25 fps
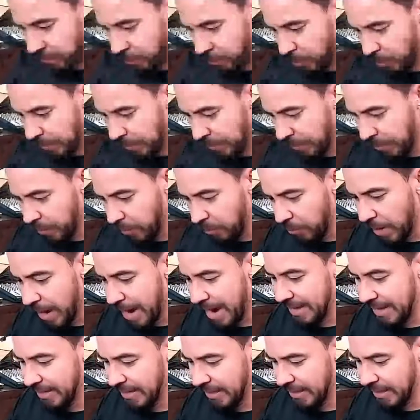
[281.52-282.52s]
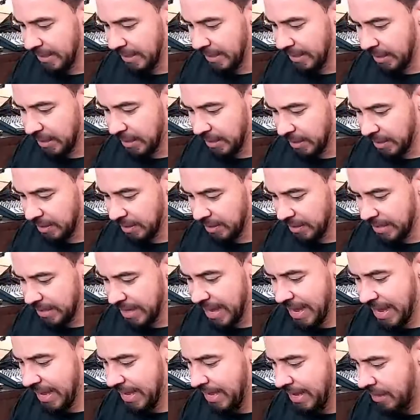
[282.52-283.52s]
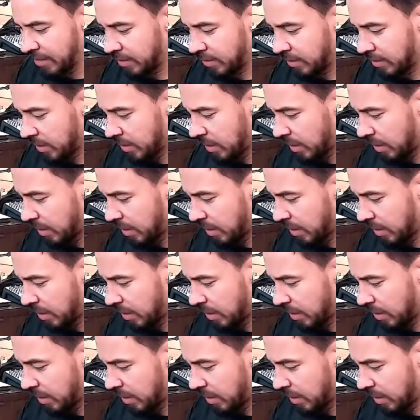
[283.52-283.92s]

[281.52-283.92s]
when we were writing In the End,